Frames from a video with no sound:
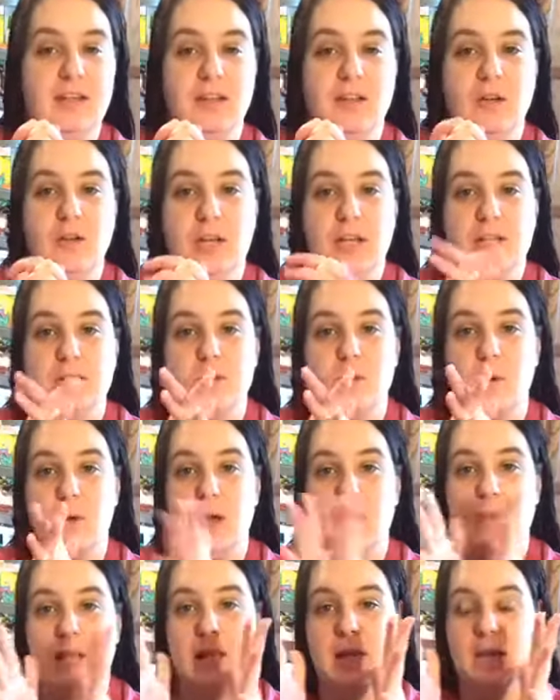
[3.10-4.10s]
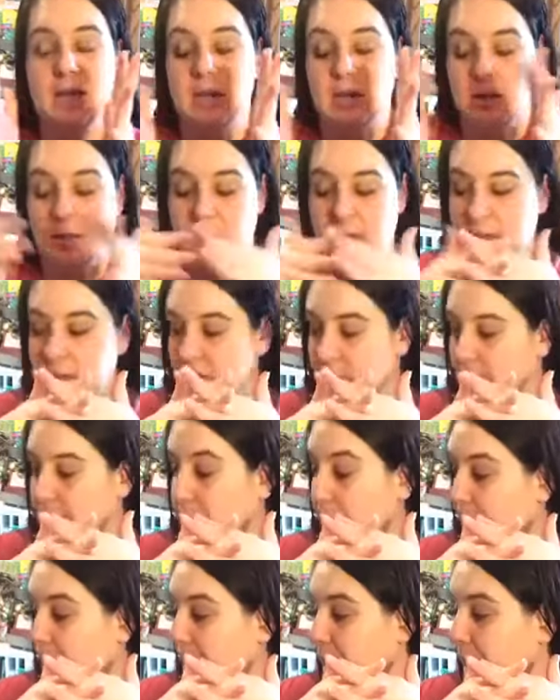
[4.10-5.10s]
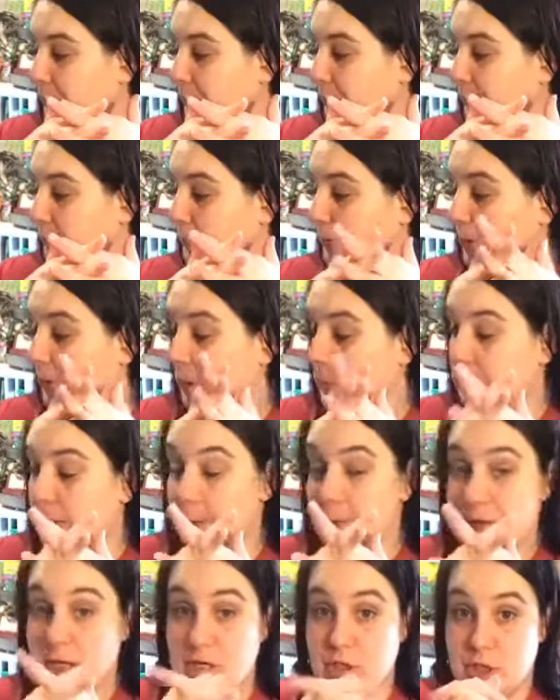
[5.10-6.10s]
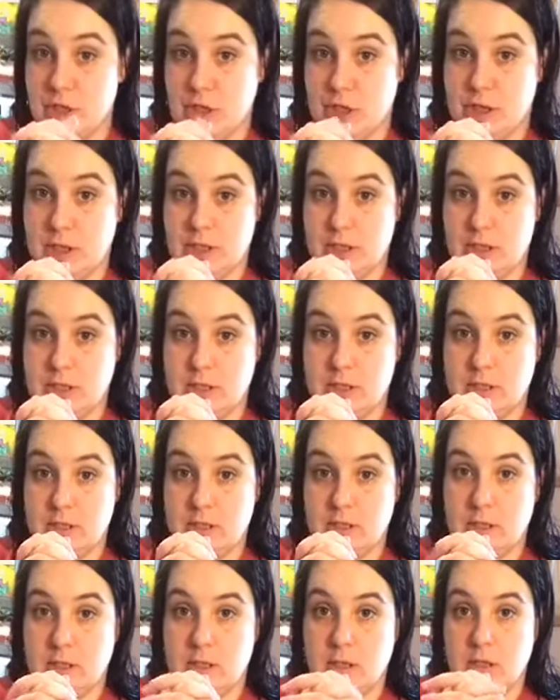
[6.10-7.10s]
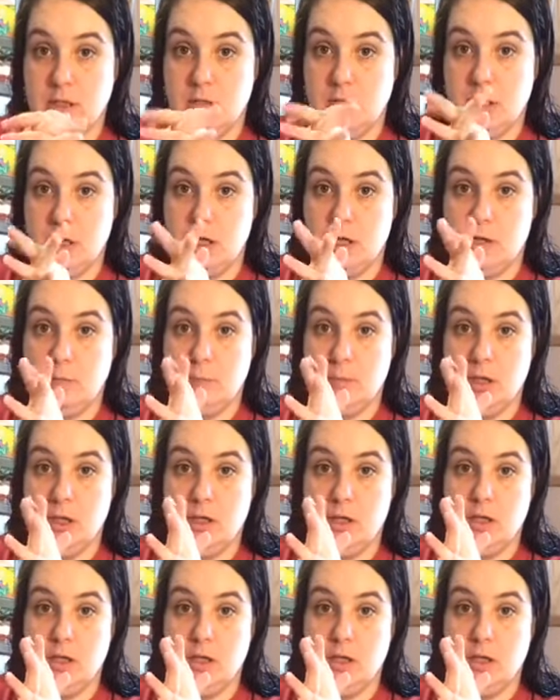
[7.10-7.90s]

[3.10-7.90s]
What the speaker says: Okay, so I'm gonna make a shirt. Um,